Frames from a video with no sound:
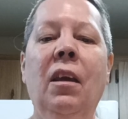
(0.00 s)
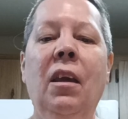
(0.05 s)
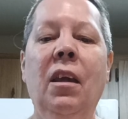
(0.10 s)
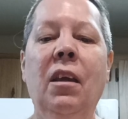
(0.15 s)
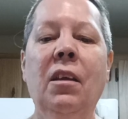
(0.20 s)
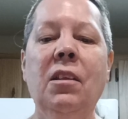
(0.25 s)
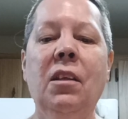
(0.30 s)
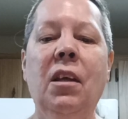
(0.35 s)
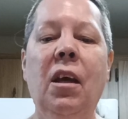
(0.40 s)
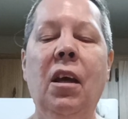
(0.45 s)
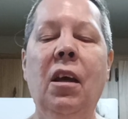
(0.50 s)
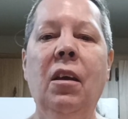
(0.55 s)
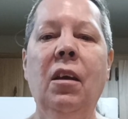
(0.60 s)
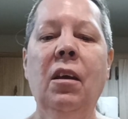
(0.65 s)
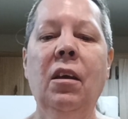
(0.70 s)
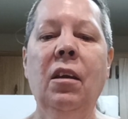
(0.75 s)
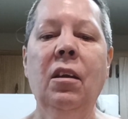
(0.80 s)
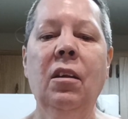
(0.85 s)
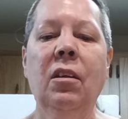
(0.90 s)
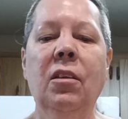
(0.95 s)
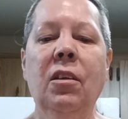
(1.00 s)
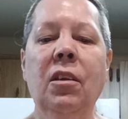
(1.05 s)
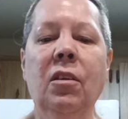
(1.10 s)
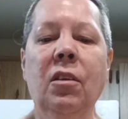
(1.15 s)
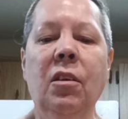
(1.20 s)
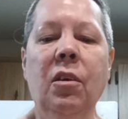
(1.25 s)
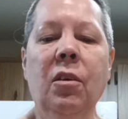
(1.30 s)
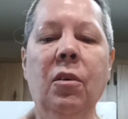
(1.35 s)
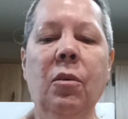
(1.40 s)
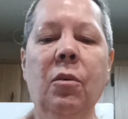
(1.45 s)
Yes, I
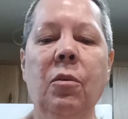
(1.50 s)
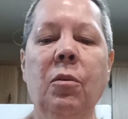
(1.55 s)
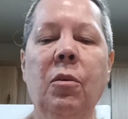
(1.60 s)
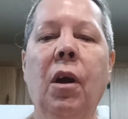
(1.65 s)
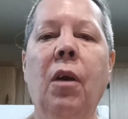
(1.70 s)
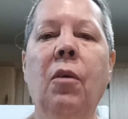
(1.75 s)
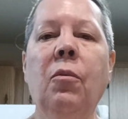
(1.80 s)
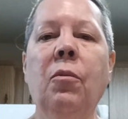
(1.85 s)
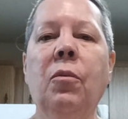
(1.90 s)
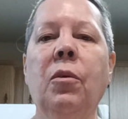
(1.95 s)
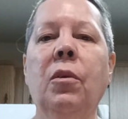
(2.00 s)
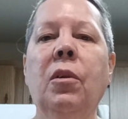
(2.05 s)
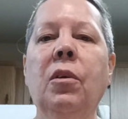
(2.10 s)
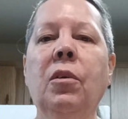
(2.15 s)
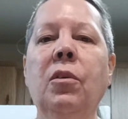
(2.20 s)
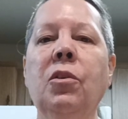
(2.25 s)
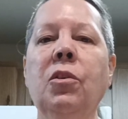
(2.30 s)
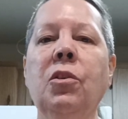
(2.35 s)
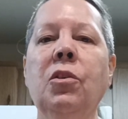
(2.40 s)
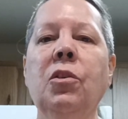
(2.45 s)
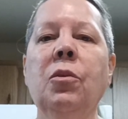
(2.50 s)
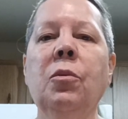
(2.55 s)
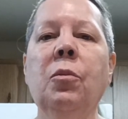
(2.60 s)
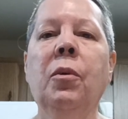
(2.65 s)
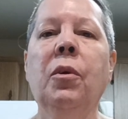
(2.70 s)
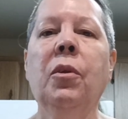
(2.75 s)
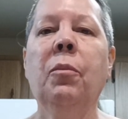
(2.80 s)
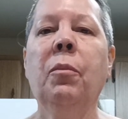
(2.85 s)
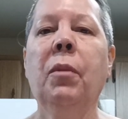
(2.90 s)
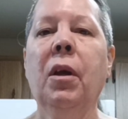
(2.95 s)
didn't go out for lunch
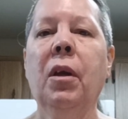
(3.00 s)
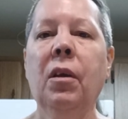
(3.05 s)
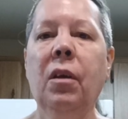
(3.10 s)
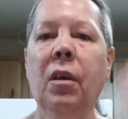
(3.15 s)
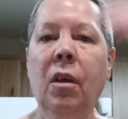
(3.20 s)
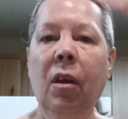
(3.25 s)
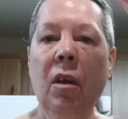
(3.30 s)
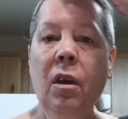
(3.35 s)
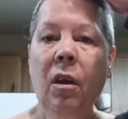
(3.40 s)
with my